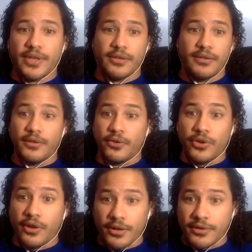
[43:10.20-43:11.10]
like,
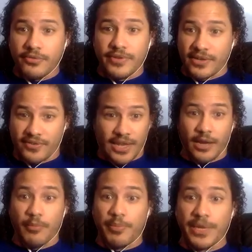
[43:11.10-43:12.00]
you got COVID. That's like
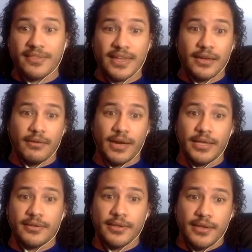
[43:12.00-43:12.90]
a big thing,
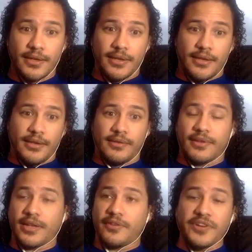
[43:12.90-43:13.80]
right? It's
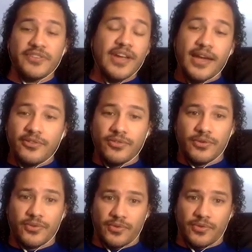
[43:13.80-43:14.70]
like the first guy in the Judo
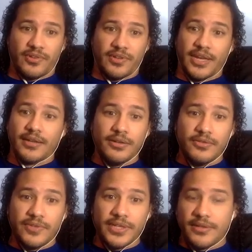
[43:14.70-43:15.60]
Association to get
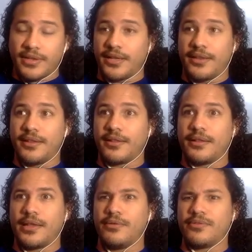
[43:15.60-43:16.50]
COVID. And
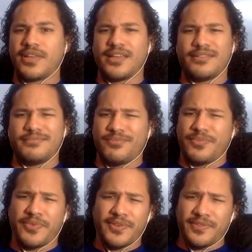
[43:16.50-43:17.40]
he was like,
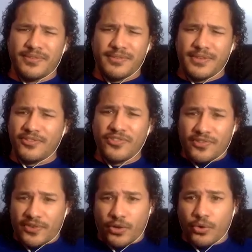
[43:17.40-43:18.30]
this is
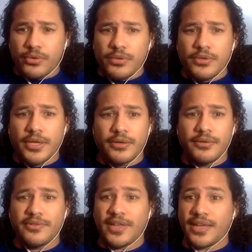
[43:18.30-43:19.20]
just a cold,
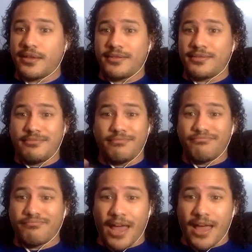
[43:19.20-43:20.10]
It's like,
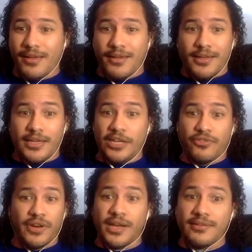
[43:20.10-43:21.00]
he
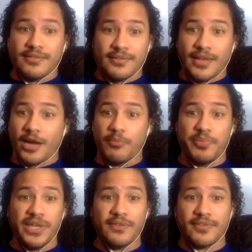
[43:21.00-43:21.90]
trains like a
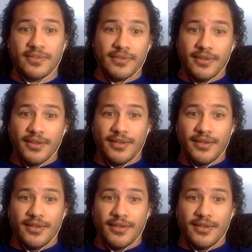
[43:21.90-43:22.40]
beast,